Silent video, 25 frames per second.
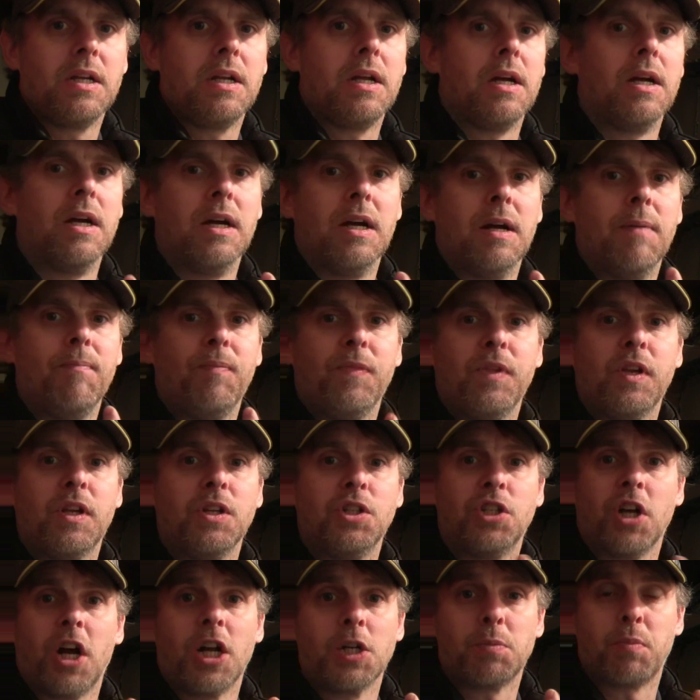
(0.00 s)
um, you
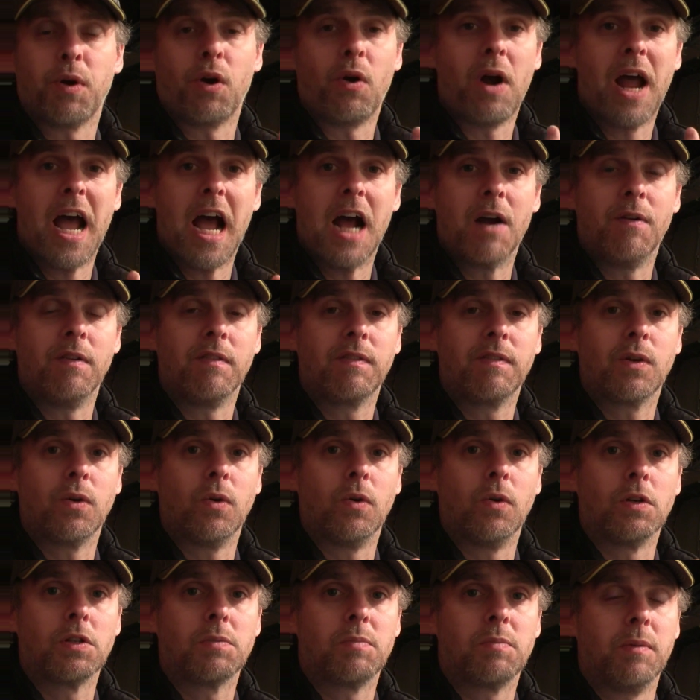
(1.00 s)
can charge per hour, of
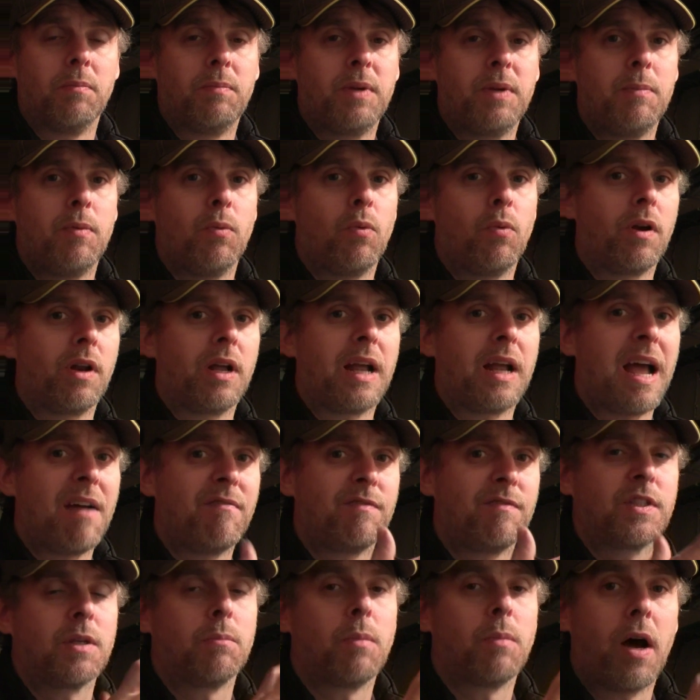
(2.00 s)
course, but people want to
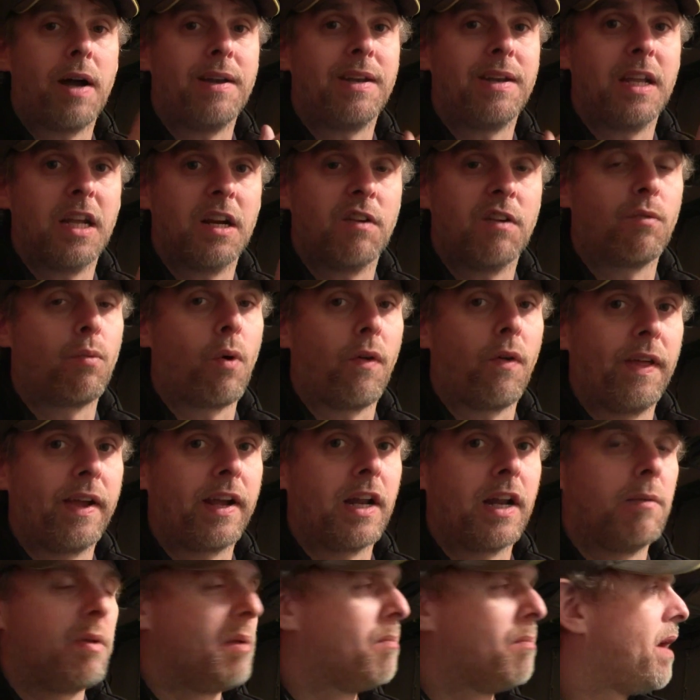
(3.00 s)
have some idea of what they're
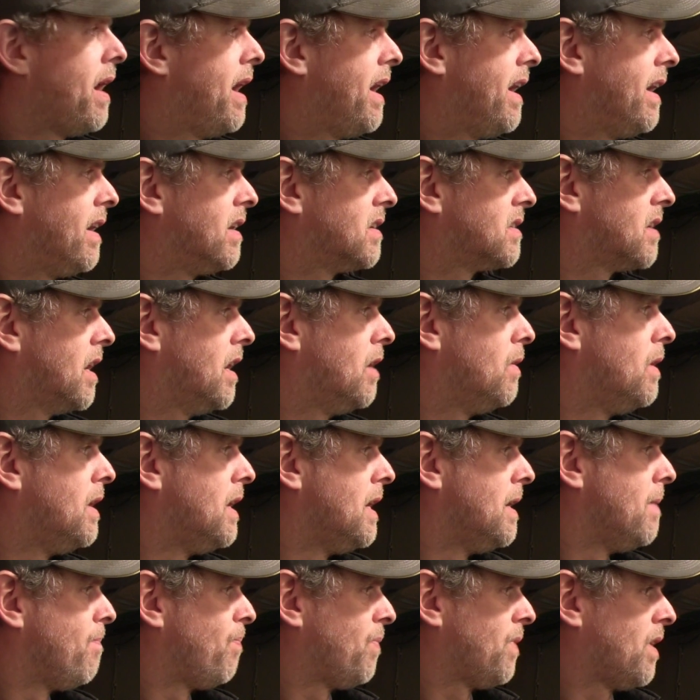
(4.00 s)
going to be paying. So
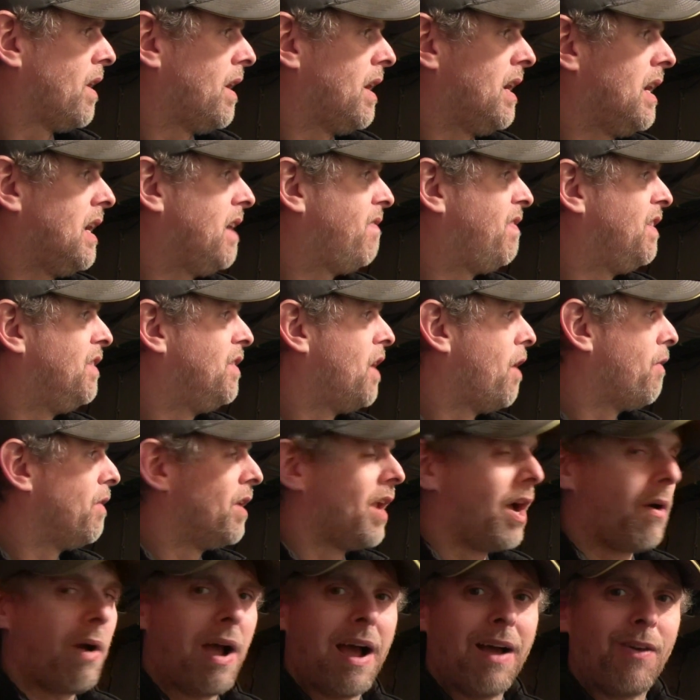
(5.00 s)
if you don't
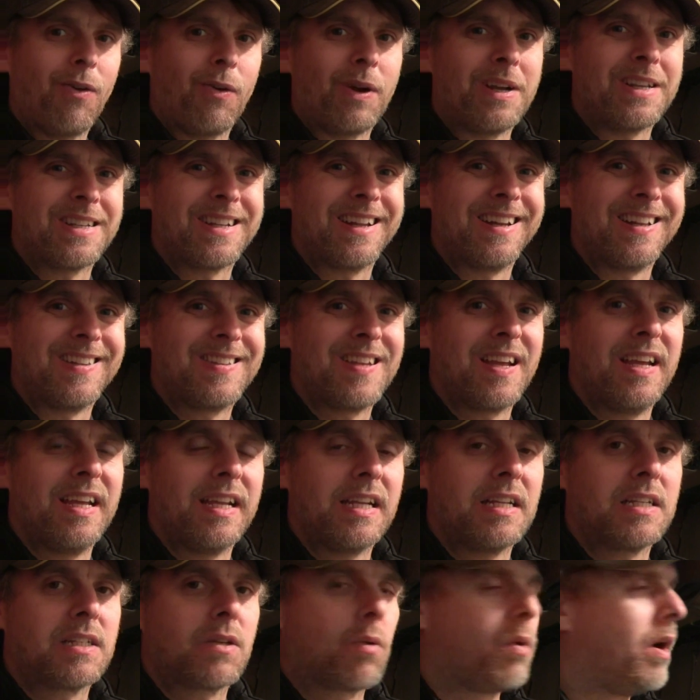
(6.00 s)
know how long it's going to
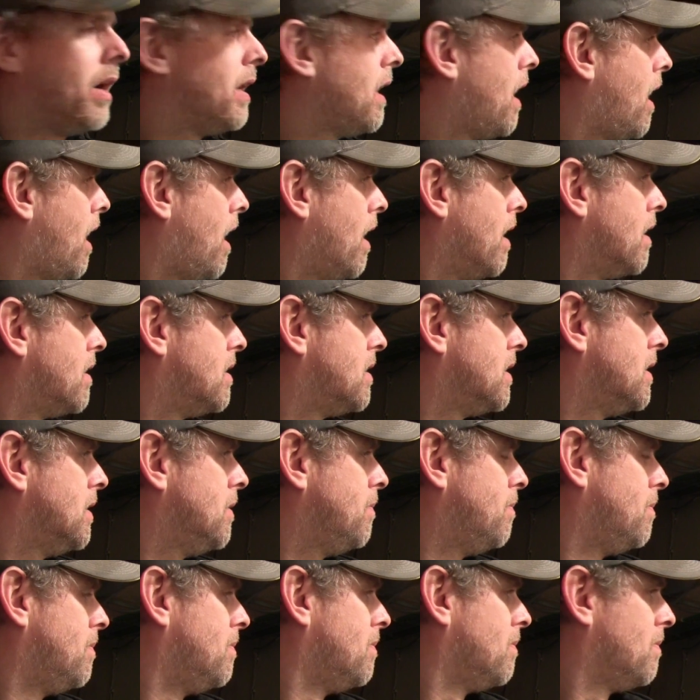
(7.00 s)
take, it's quite hard
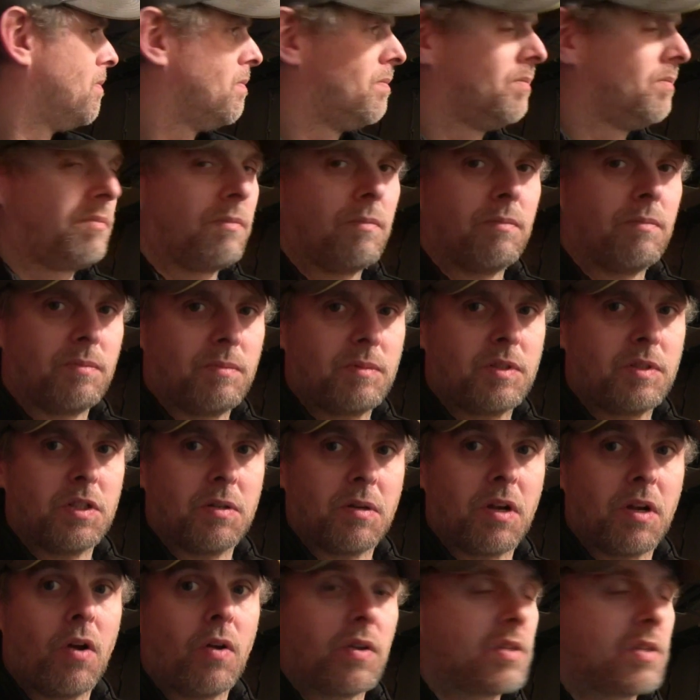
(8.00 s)
to
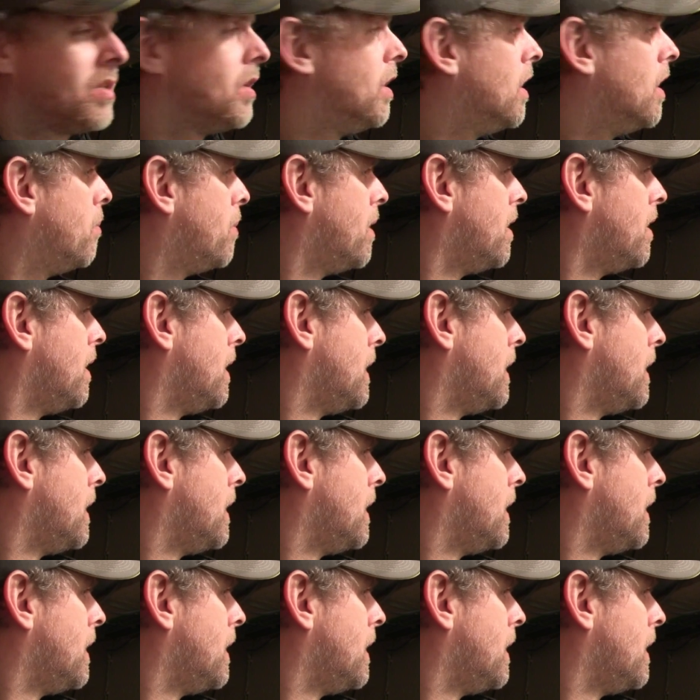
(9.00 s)
to cost up.